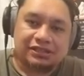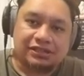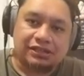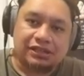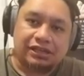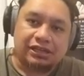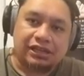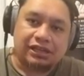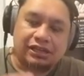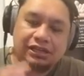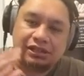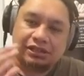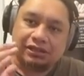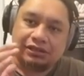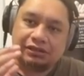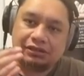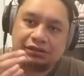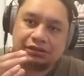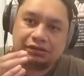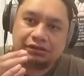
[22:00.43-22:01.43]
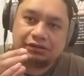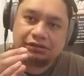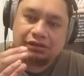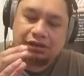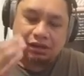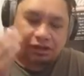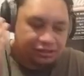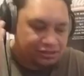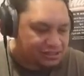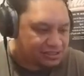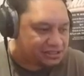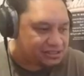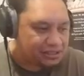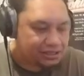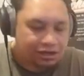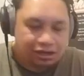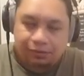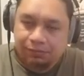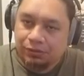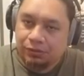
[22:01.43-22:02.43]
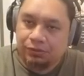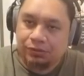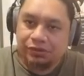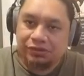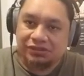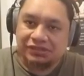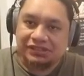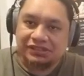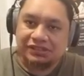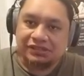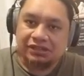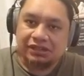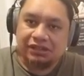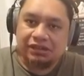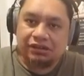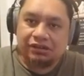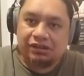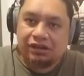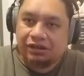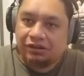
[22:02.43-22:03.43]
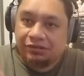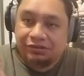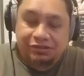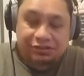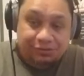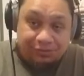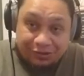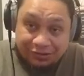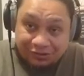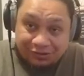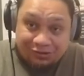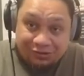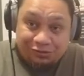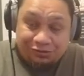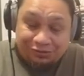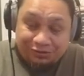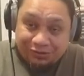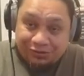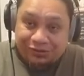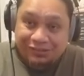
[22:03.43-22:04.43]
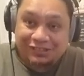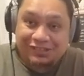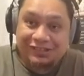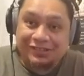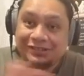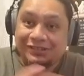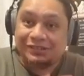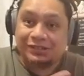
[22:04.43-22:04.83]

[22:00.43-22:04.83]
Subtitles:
I just said a couple of words. I don't speak reo fluently,